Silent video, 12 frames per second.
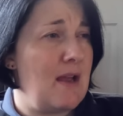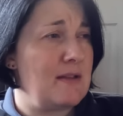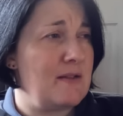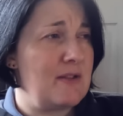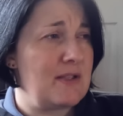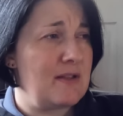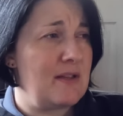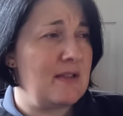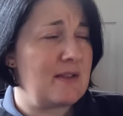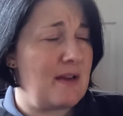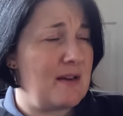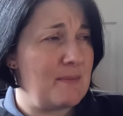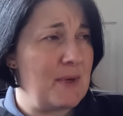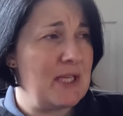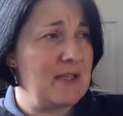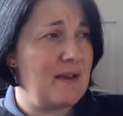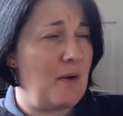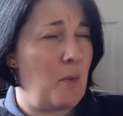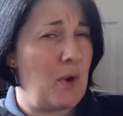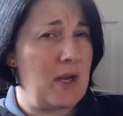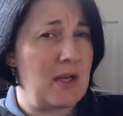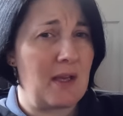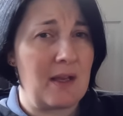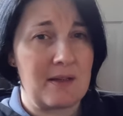and it's kind of made it that way
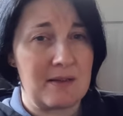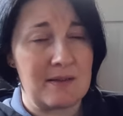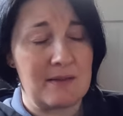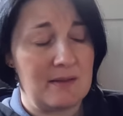again.